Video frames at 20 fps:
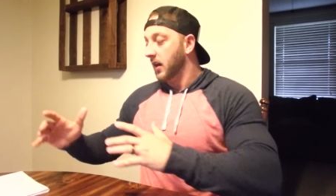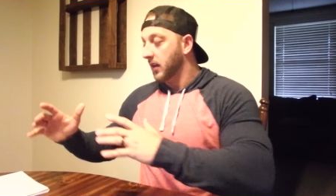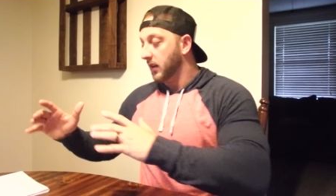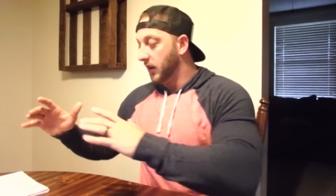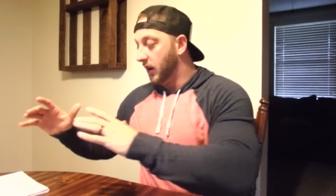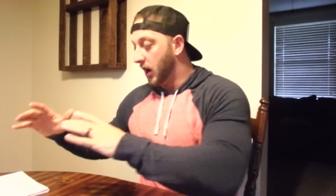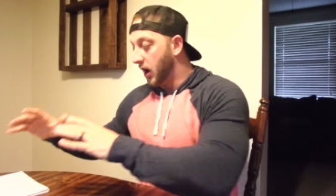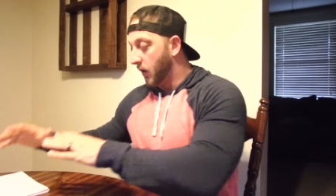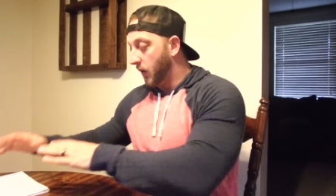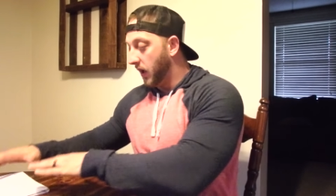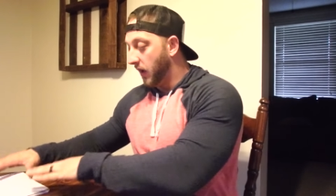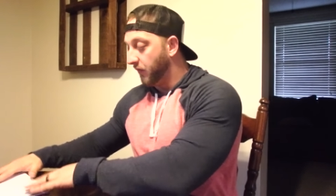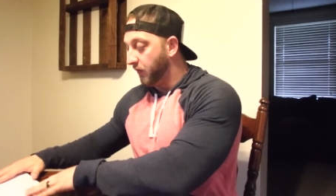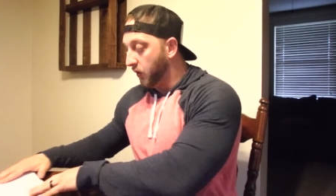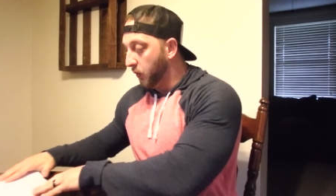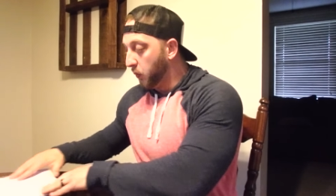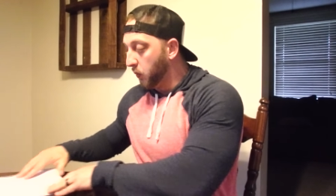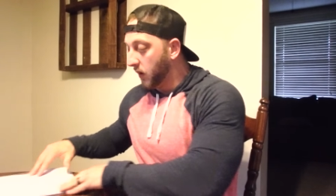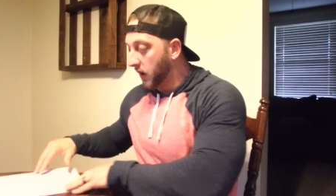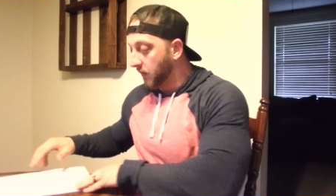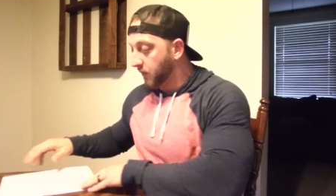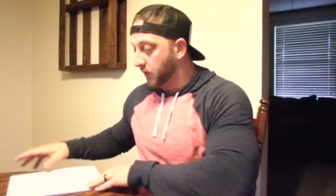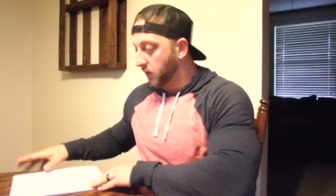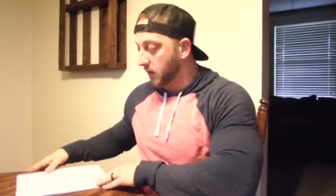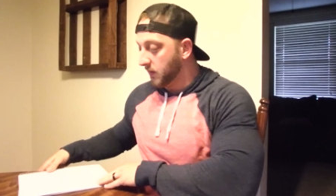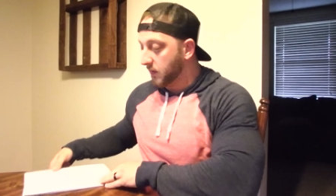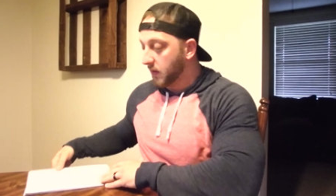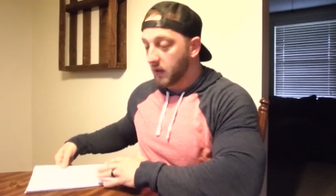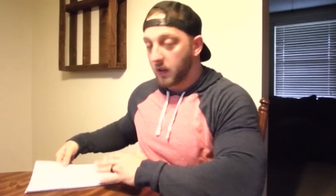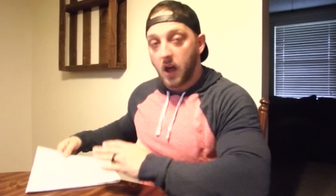you know,
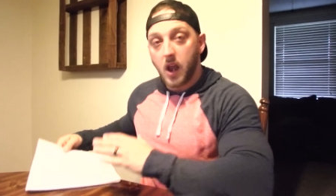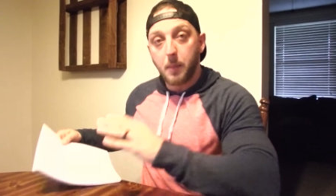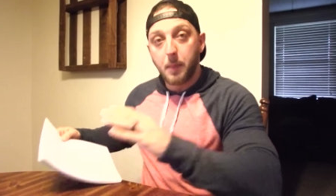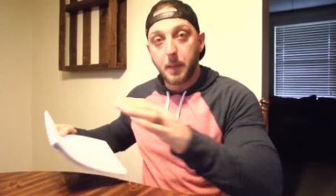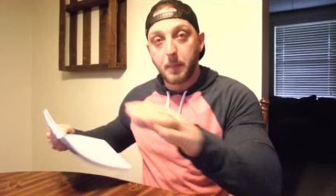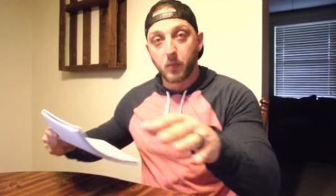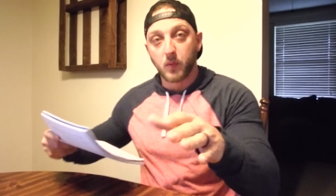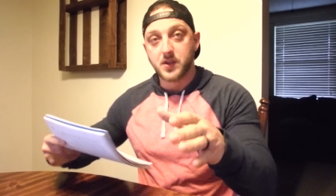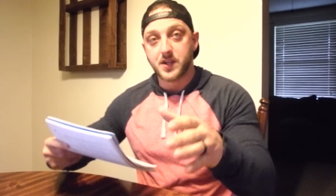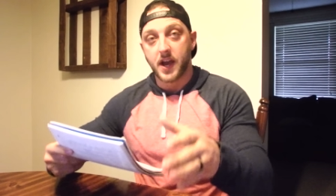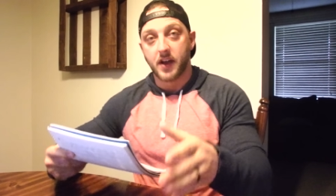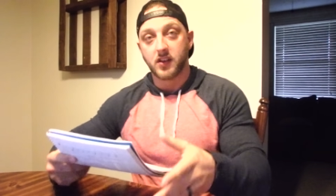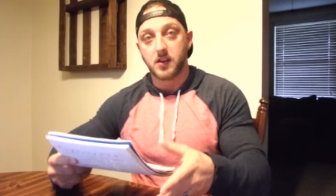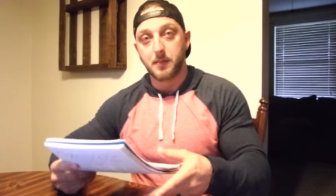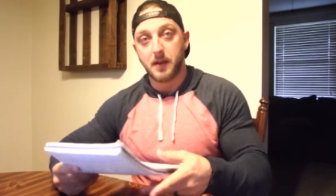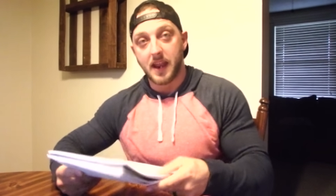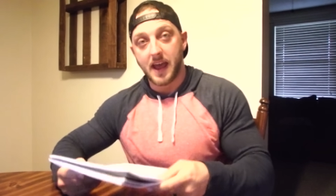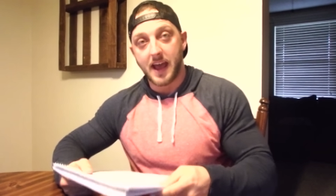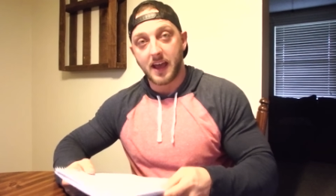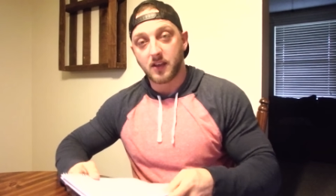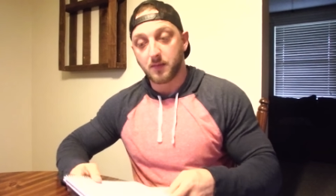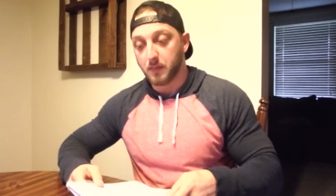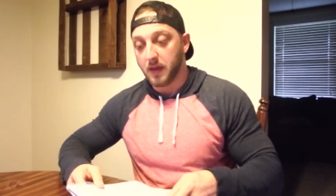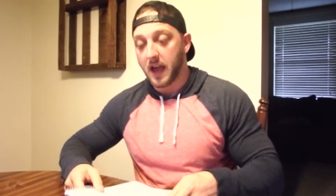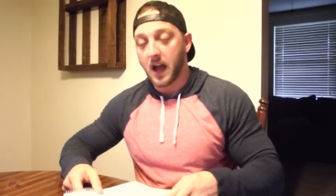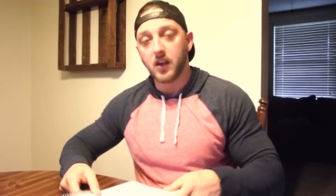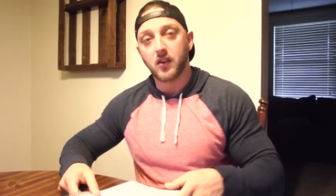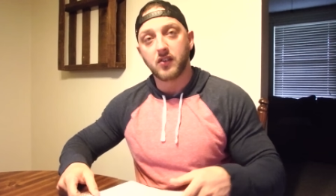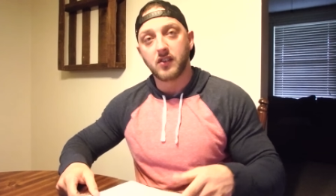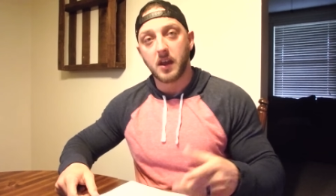if a lot of people reach out to me and ask me,
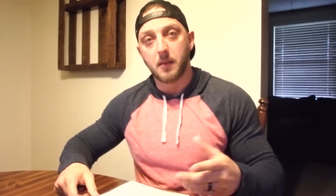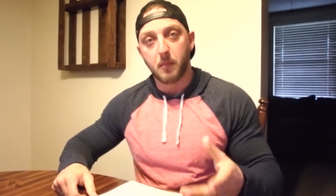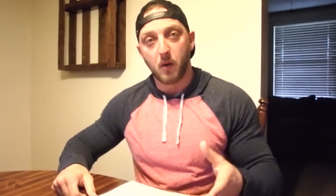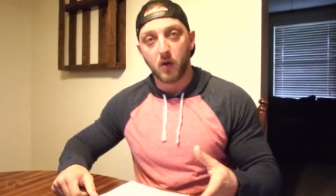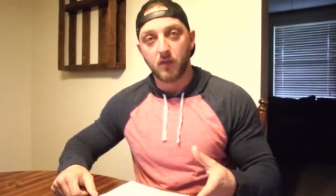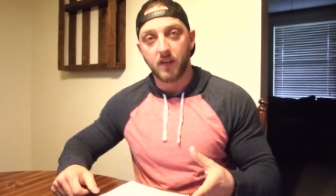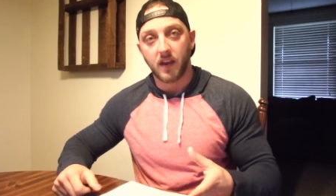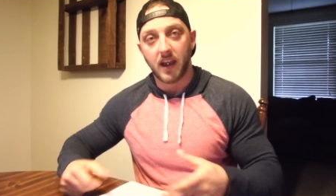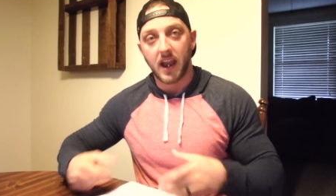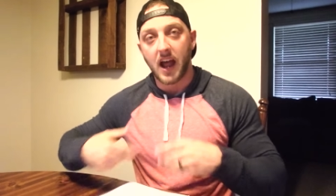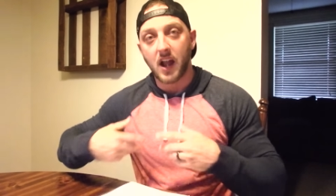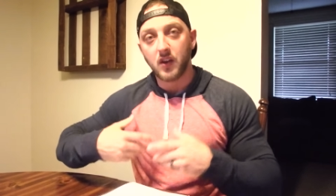how do you stay motivated?